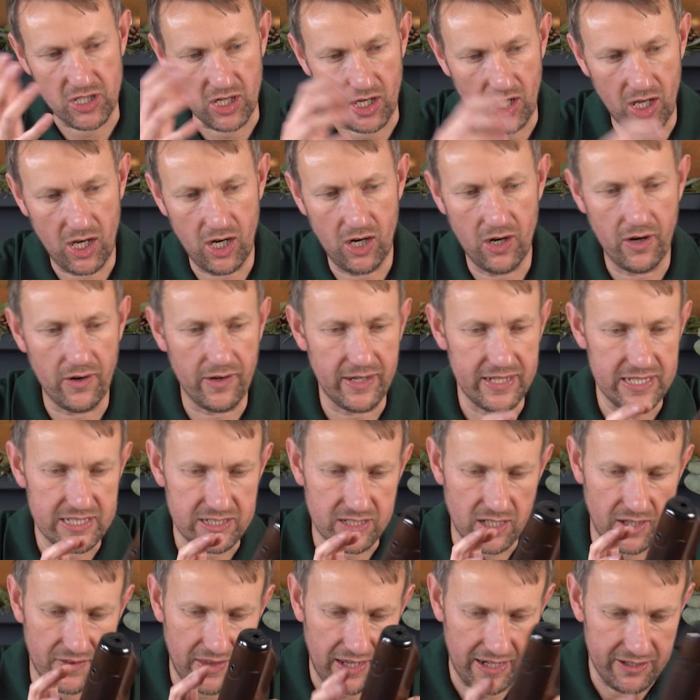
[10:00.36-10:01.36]
and long, it's
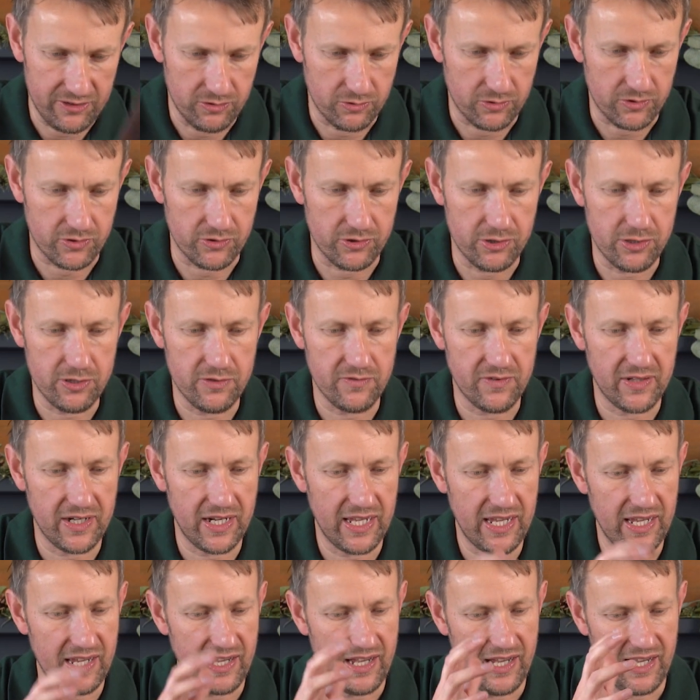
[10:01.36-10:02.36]
got that little groove in
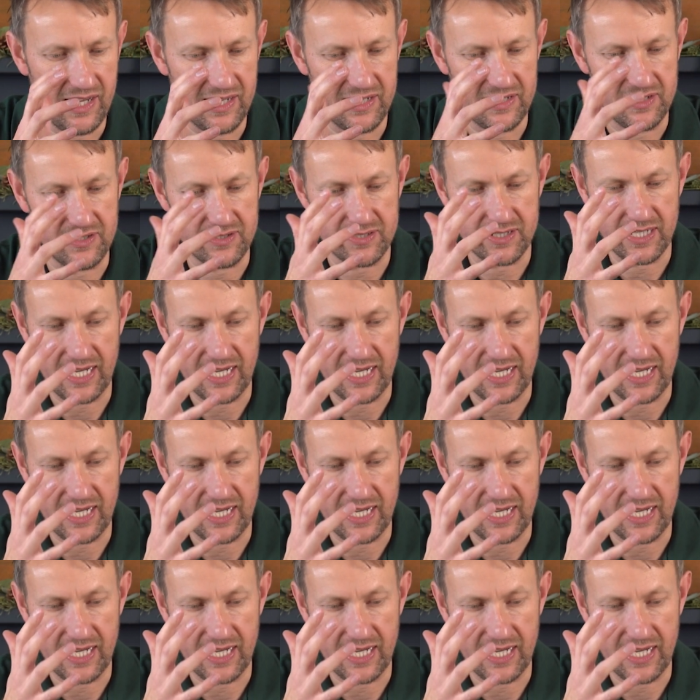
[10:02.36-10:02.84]
it, and